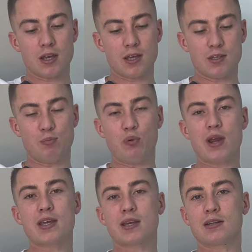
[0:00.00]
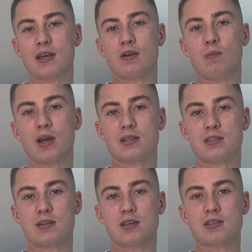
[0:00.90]
is breaking down my
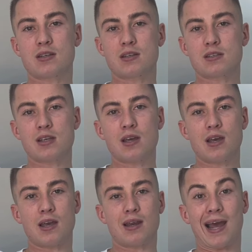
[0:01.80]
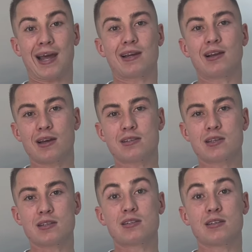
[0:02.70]
statistics and
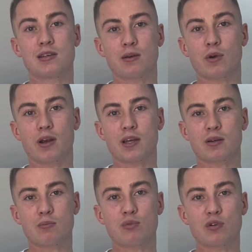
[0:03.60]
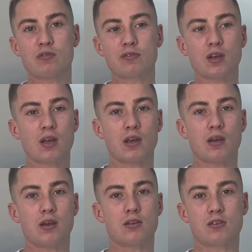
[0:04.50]
analyzing and seeing where I can improve
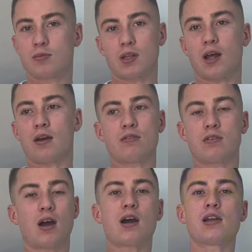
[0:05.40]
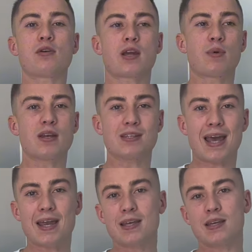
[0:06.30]
something that I would highly recommend to
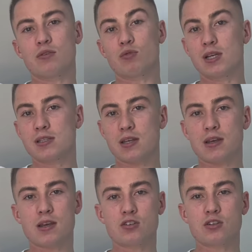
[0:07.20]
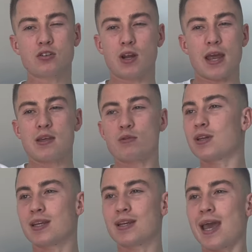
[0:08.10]
any real estate agent or anyone
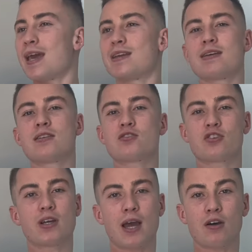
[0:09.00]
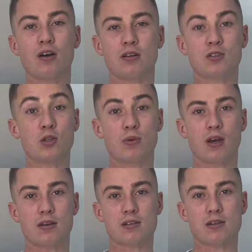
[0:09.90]
in any industry at all, to be
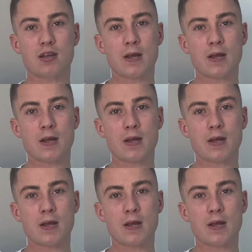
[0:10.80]
honest.